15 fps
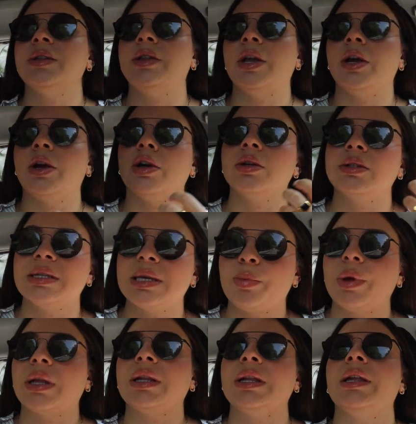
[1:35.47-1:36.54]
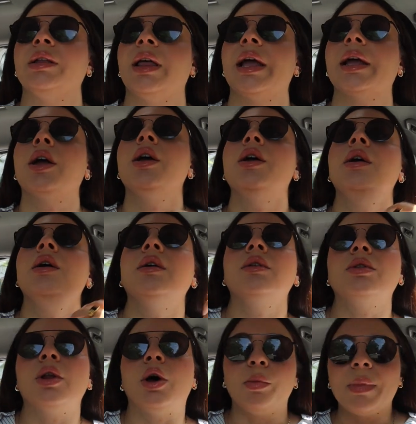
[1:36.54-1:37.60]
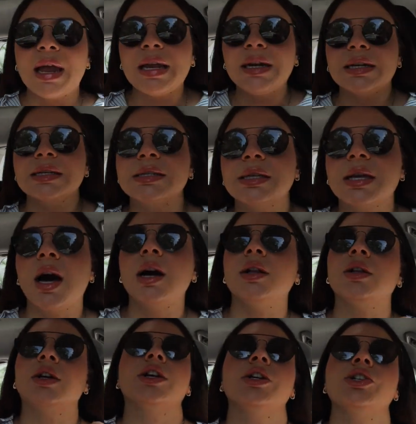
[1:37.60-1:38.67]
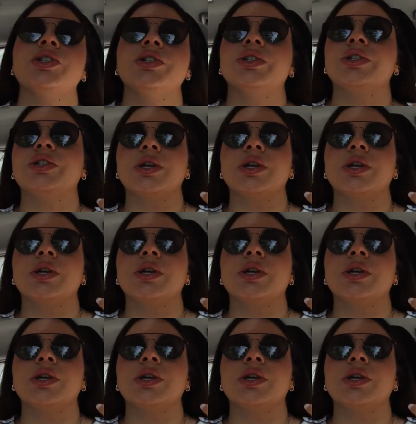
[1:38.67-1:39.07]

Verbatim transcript: they're typically like low maintenance colors.